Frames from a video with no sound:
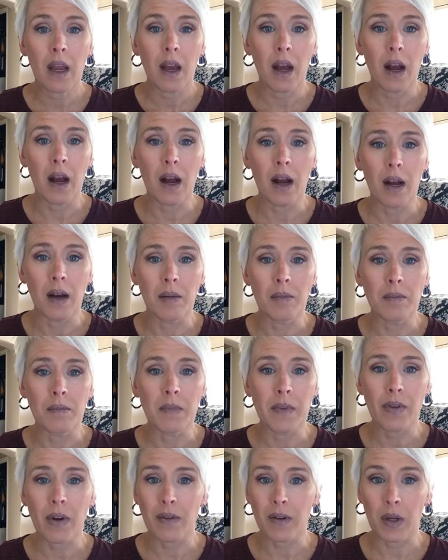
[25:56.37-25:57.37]
um,
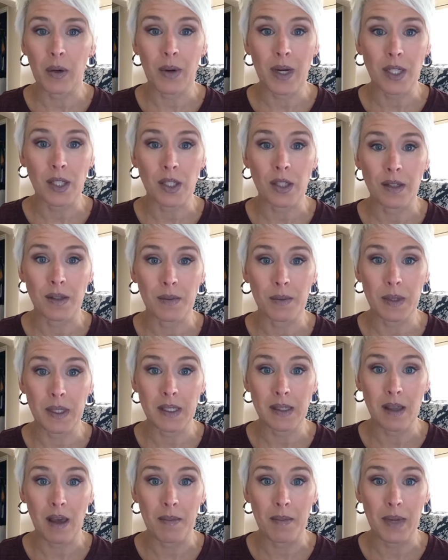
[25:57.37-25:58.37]
if you have any questions,
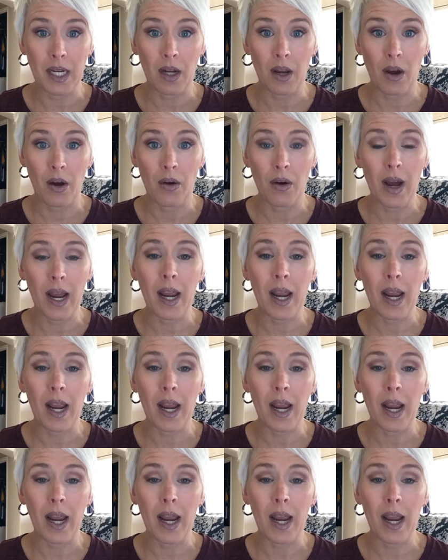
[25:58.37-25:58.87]
please let me know.